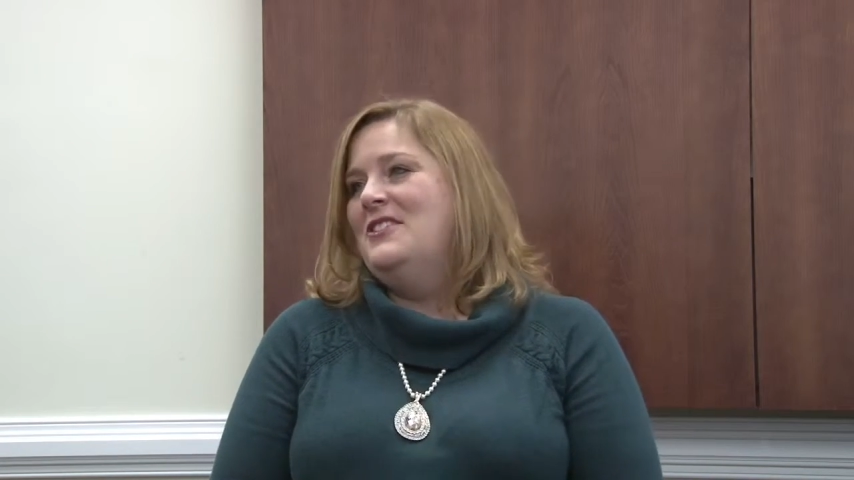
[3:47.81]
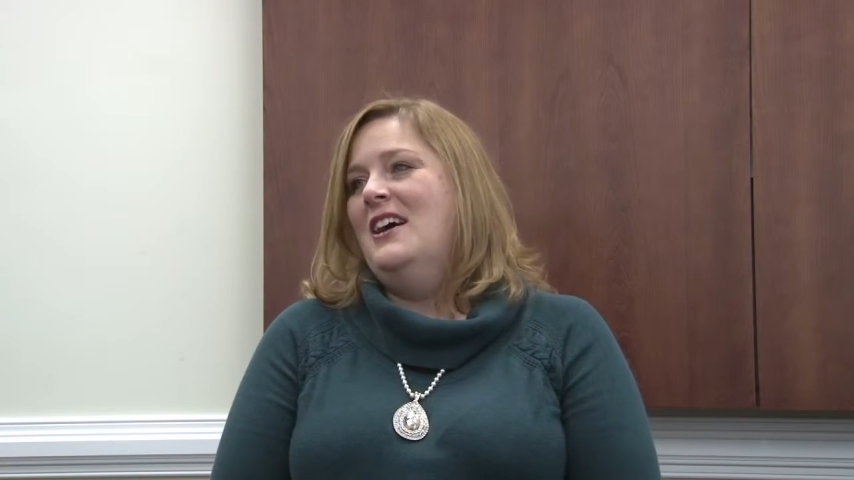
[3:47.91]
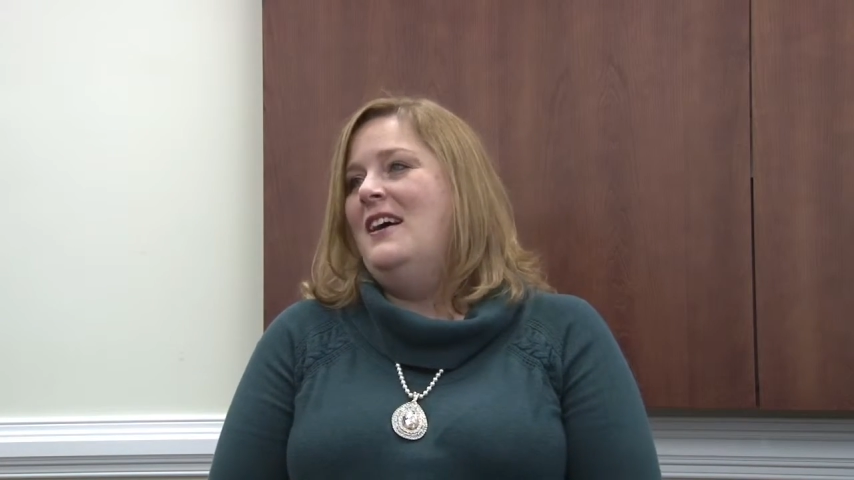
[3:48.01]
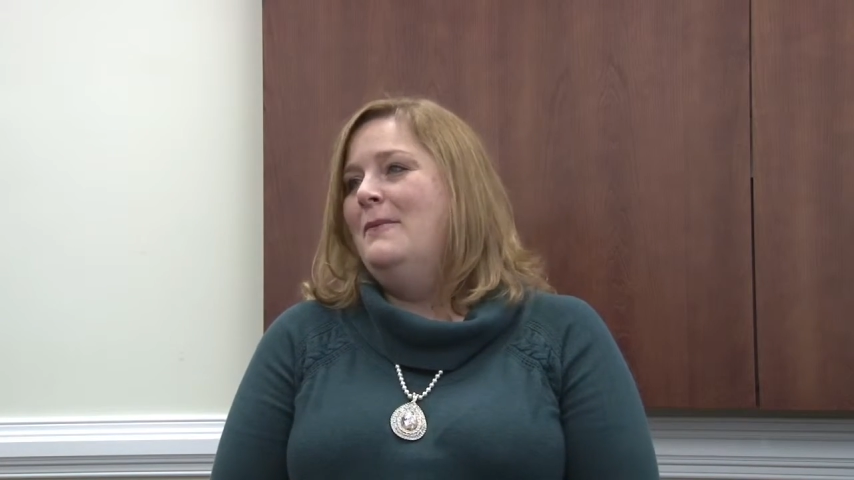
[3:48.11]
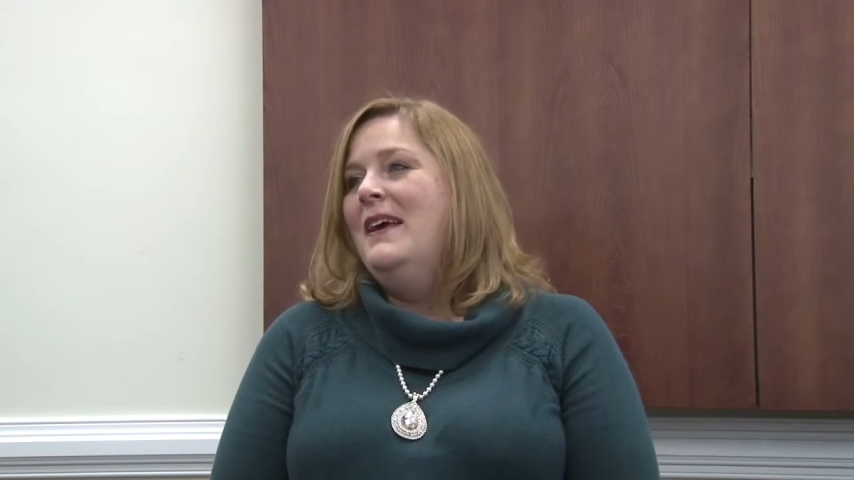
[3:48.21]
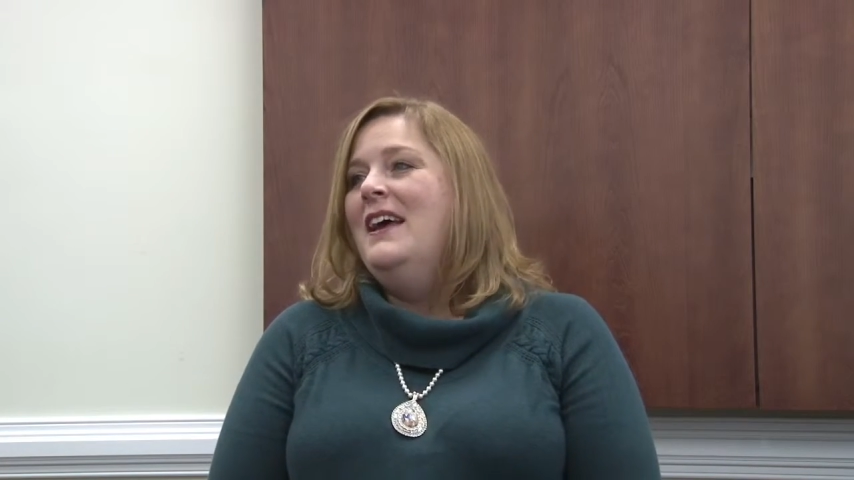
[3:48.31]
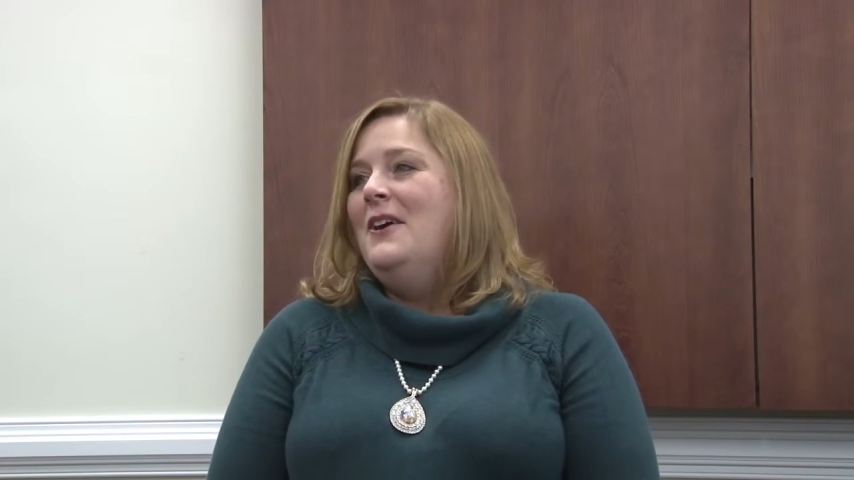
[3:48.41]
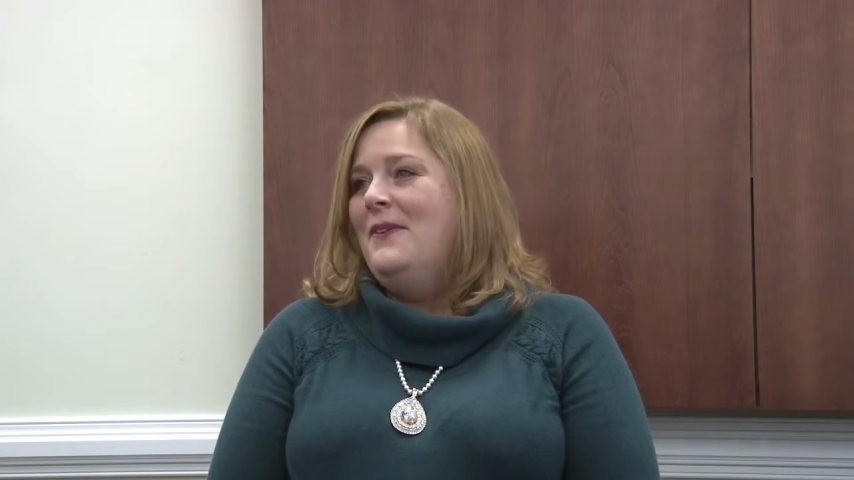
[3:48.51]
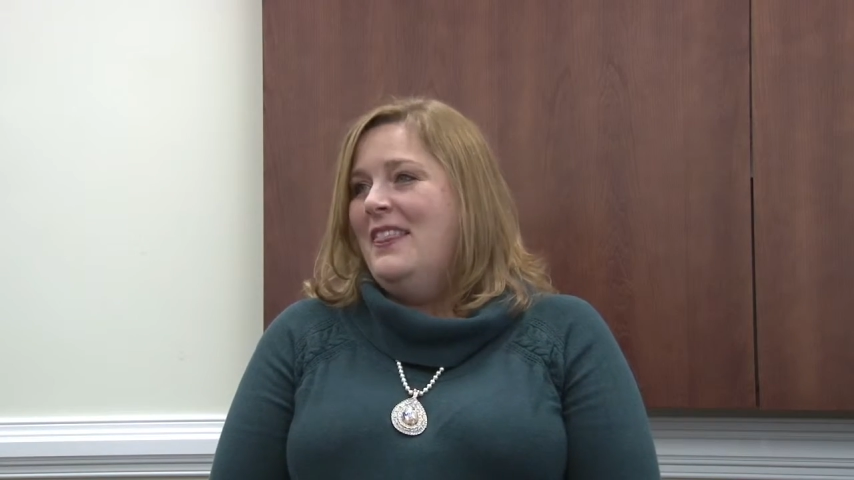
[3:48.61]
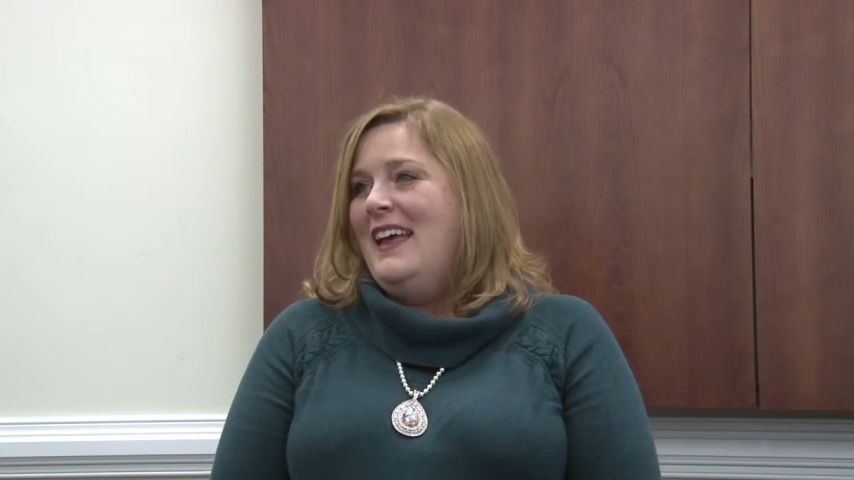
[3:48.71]
job
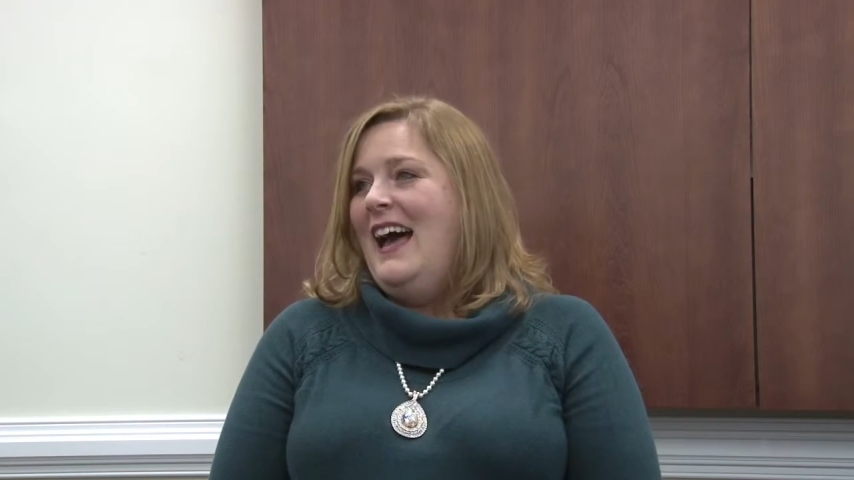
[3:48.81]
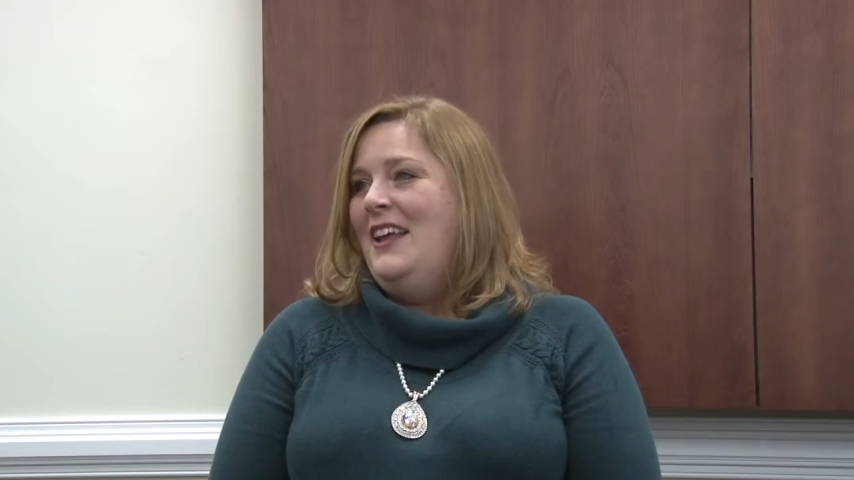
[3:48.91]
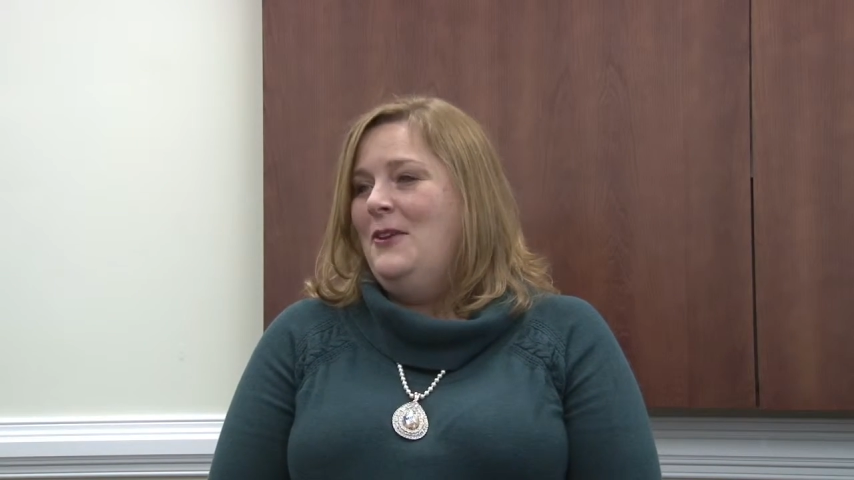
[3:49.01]
with that.